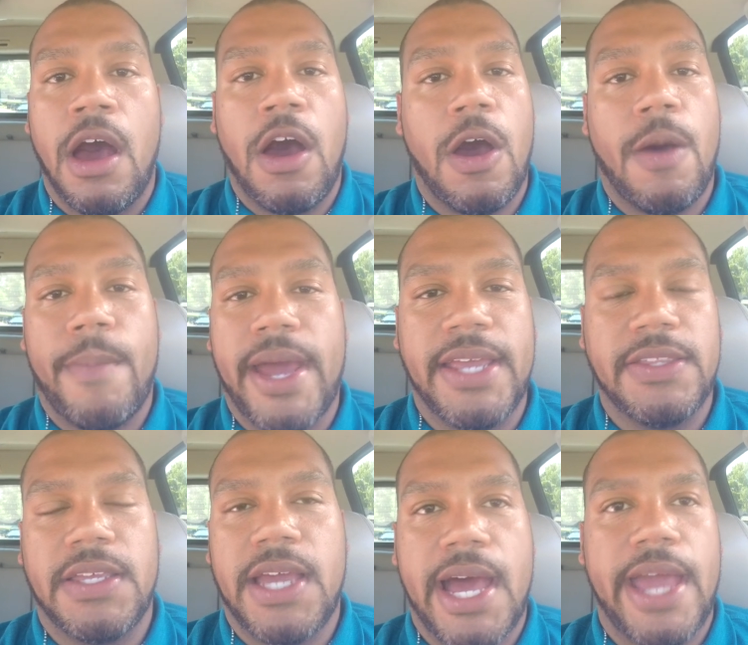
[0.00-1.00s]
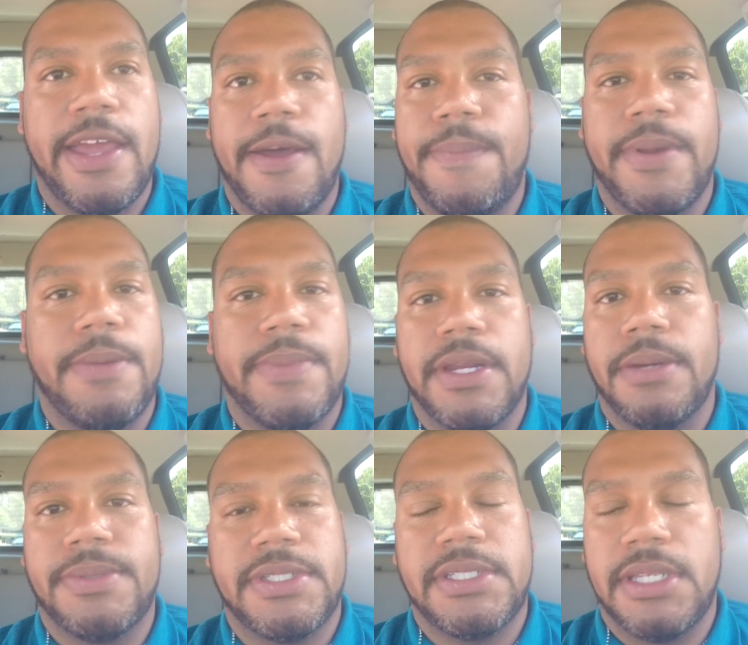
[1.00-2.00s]
I hit the guy up. It
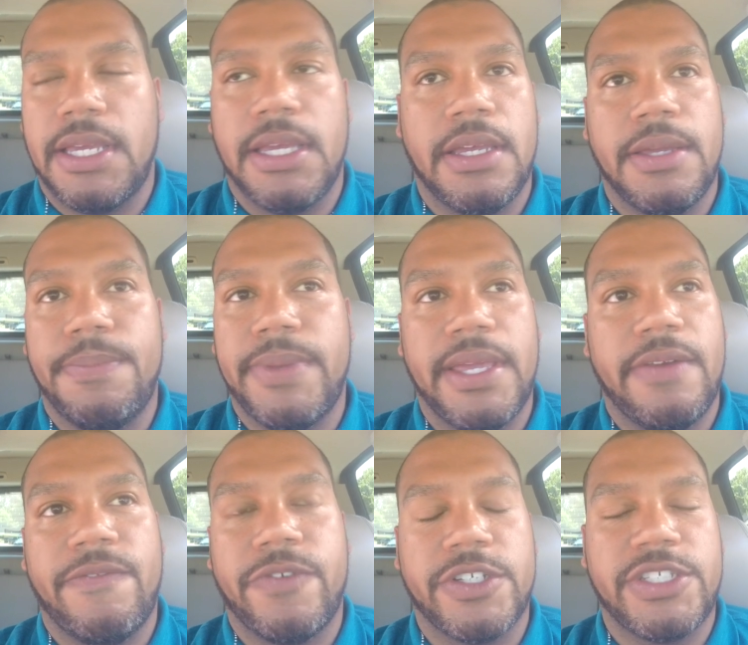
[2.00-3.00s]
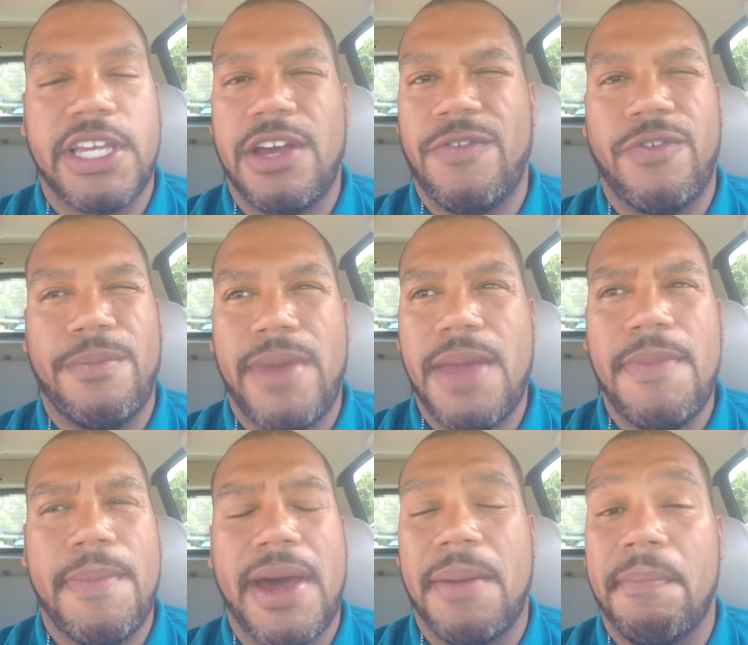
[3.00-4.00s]
had been for sale for
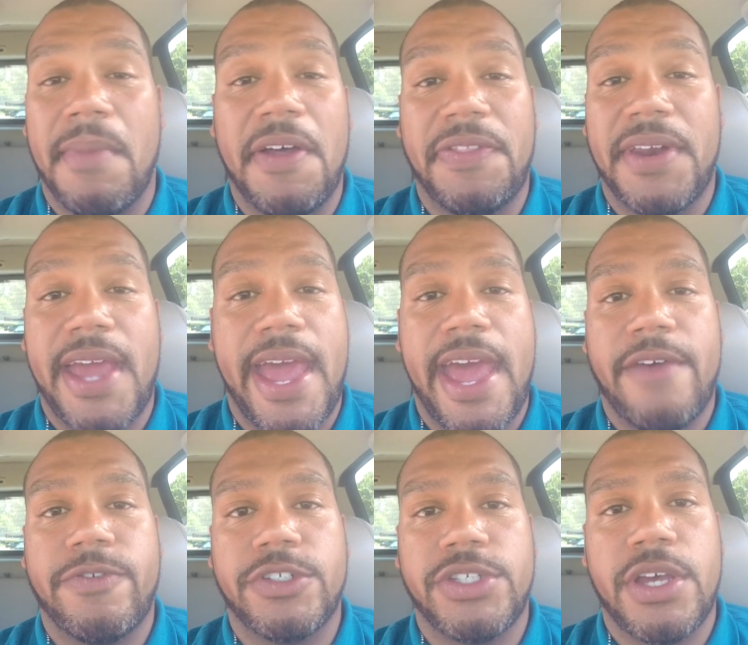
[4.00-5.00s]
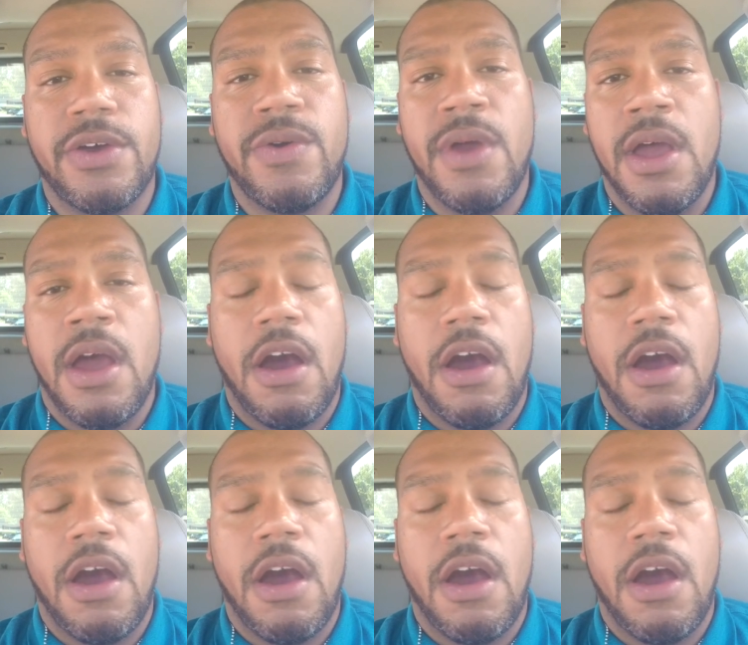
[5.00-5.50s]
maybe about a month and a half or so.